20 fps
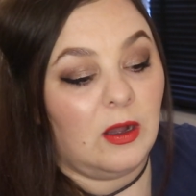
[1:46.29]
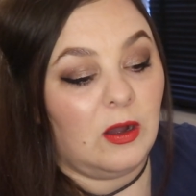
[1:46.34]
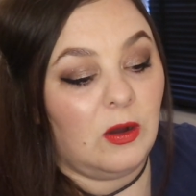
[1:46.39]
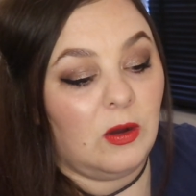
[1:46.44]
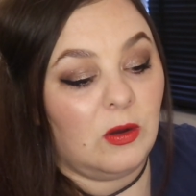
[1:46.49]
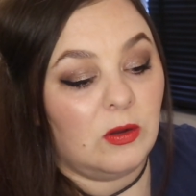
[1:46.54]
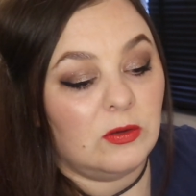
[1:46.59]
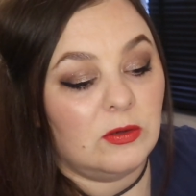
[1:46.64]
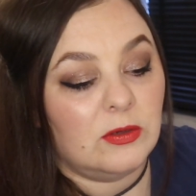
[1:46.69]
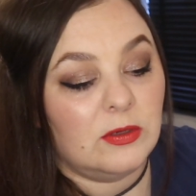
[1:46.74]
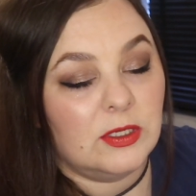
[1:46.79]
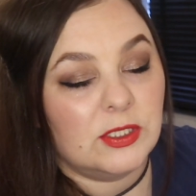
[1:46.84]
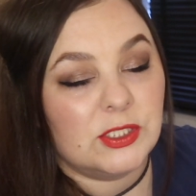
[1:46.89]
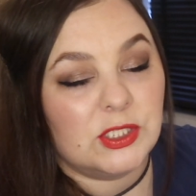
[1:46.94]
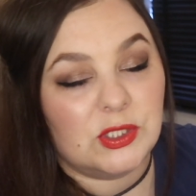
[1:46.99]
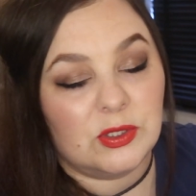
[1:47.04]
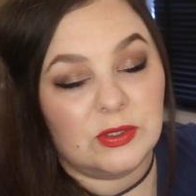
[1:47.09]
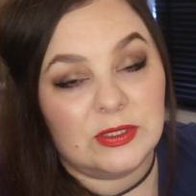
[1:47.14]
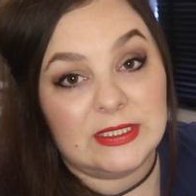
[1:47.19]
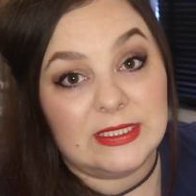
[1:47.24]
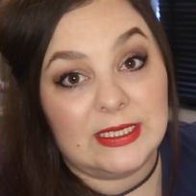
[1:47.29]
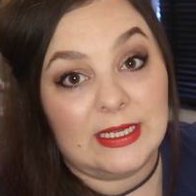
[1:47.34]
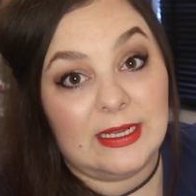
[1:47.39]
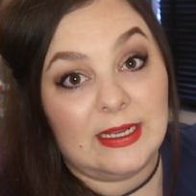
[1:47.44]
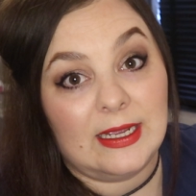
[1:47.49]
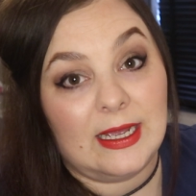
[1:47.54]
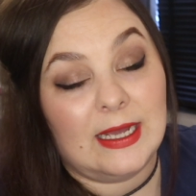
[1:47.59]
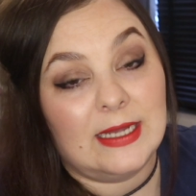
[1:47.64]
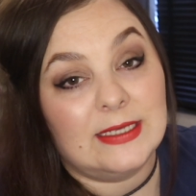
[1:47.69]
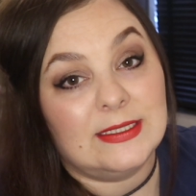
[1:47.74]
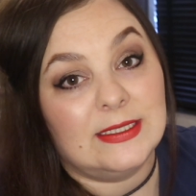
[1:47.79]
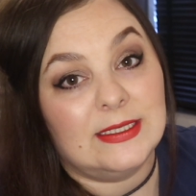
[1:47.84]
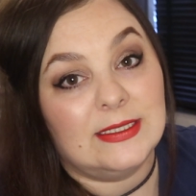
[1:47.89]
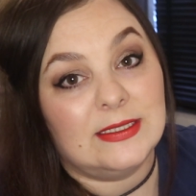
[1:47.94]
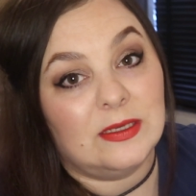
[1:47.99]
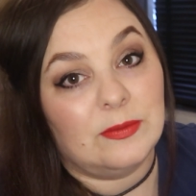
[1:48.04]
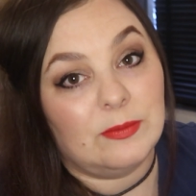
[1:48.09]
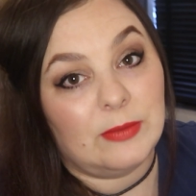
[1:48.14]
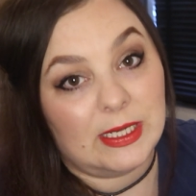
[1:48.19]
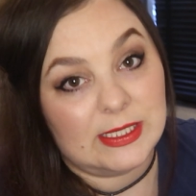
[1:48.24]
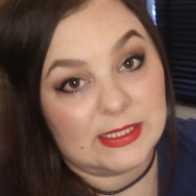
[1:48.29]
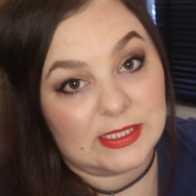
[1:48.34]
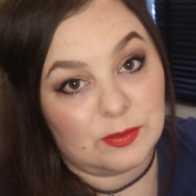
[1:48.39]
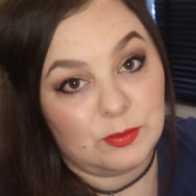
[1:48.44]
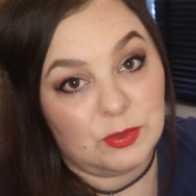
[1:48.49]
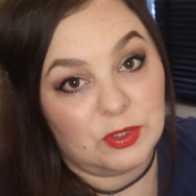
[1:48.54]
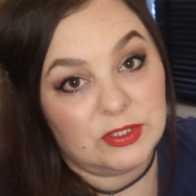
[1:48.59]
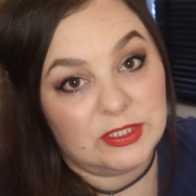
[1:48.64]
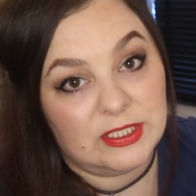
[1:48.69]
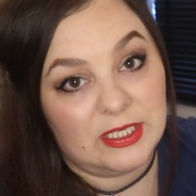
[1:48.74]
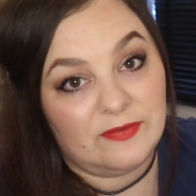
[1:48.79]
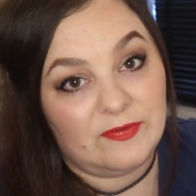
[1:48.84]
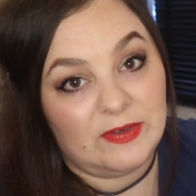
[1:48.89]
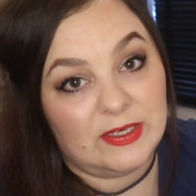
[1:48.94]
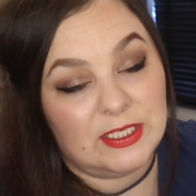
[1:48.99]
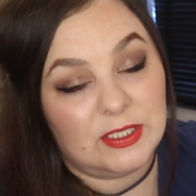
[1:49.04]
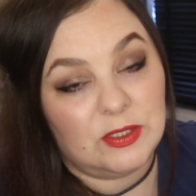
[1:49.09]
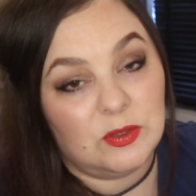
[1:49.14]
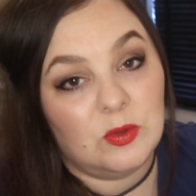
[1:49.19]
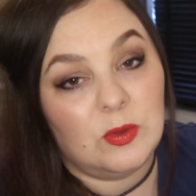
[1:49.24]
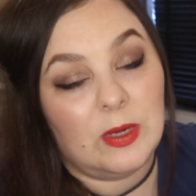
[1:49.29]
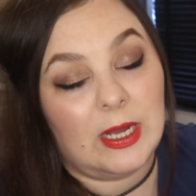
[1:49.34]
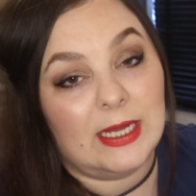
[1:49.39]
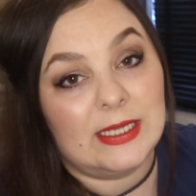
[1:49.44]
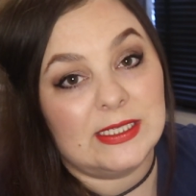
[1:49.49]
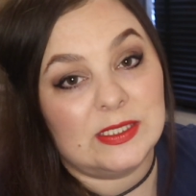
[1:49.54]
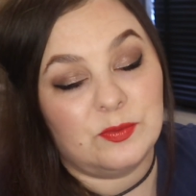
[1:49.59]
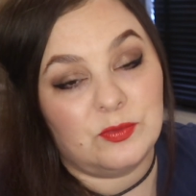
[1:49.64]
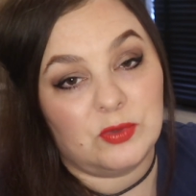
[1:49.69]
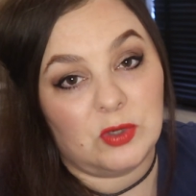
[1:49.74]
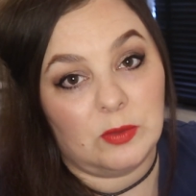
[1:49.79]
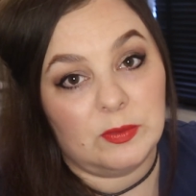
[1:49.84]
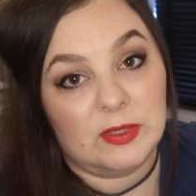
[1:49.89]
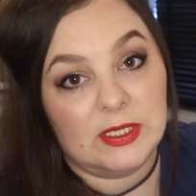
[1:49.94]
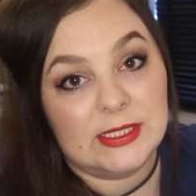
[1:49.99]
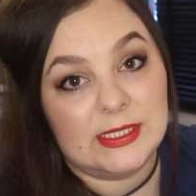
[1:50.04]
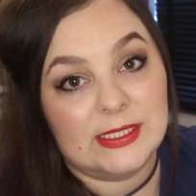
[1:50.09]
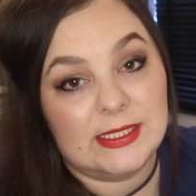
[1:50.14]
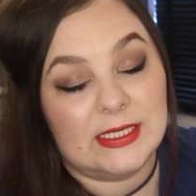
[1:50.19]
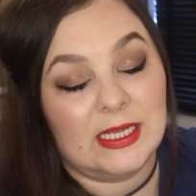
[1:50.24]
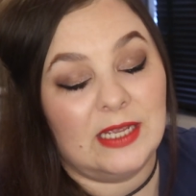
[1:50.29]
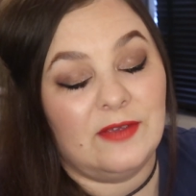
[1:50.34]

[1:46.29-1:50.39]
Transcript: On Sunday, I did a Mask Monday video, as promised.